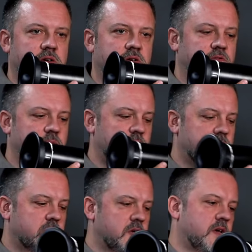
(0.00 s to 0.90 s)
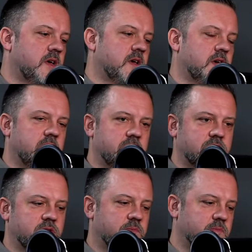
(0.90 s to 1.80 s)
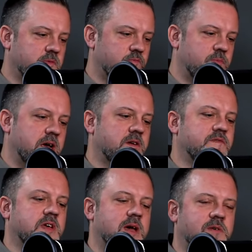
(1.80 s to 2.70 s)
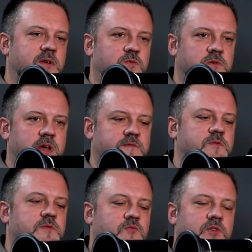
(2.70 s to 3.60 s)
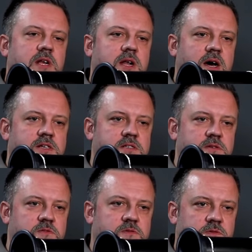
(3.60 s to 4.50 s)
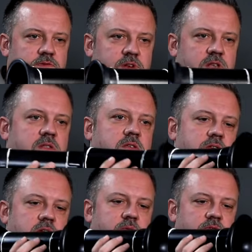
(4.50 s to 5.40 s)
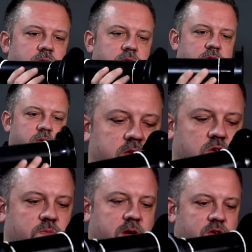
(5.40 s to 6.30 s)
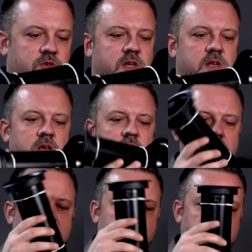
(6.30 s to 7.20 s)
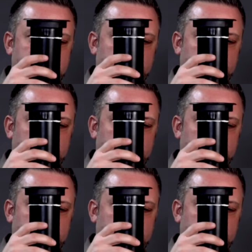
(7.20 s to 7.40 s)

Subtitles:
of the port. So the back of the cabinet would have to be really large to fit the shape of the port. So by doing it this